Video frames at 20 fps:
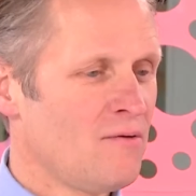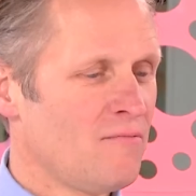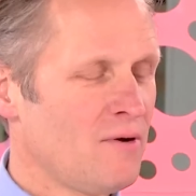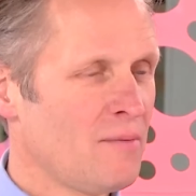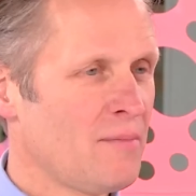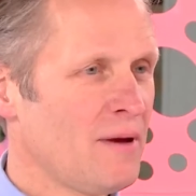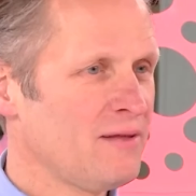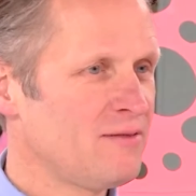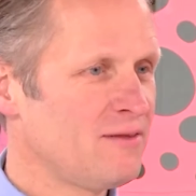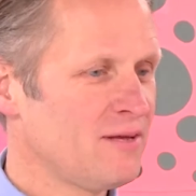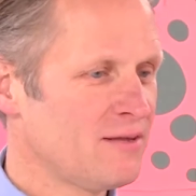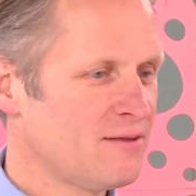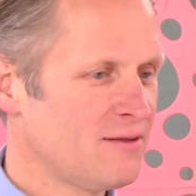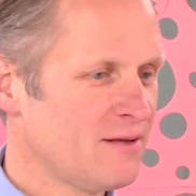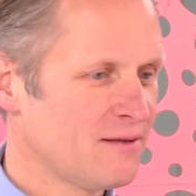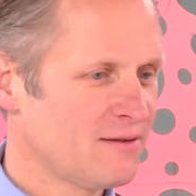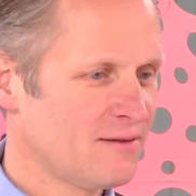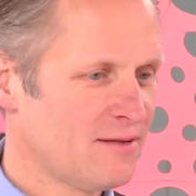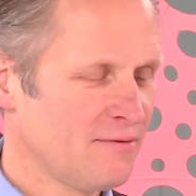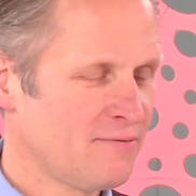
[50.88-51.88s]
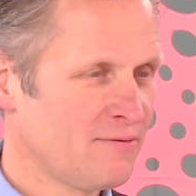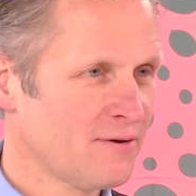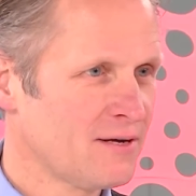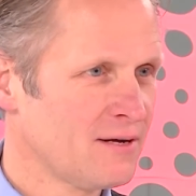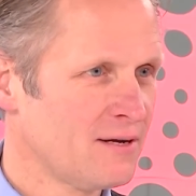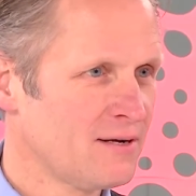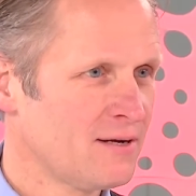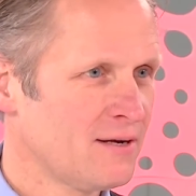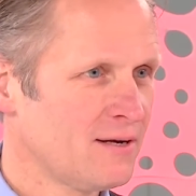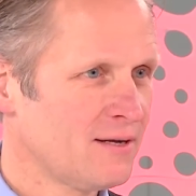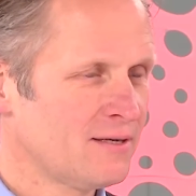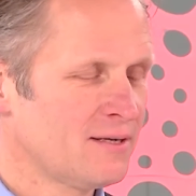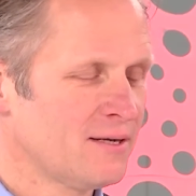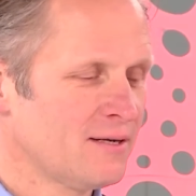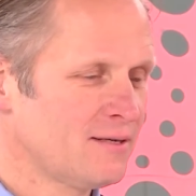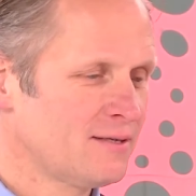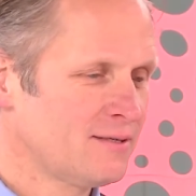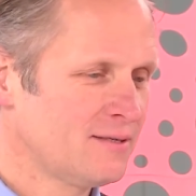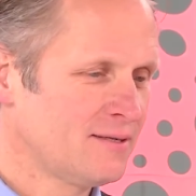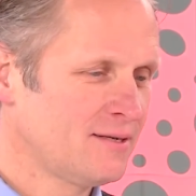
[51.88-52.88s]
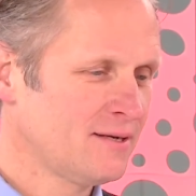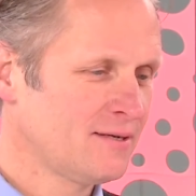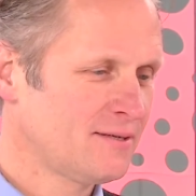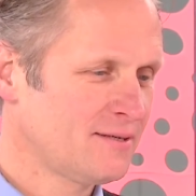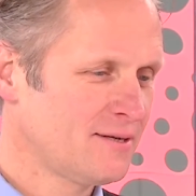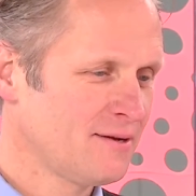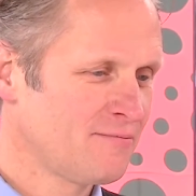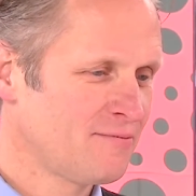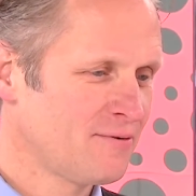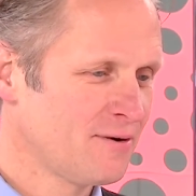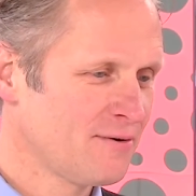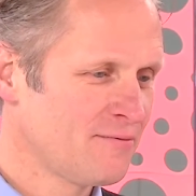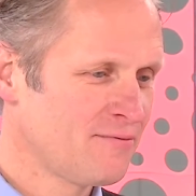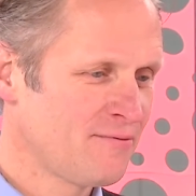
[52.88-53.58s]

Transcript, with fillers: Well, basically, there's difficult, uh, different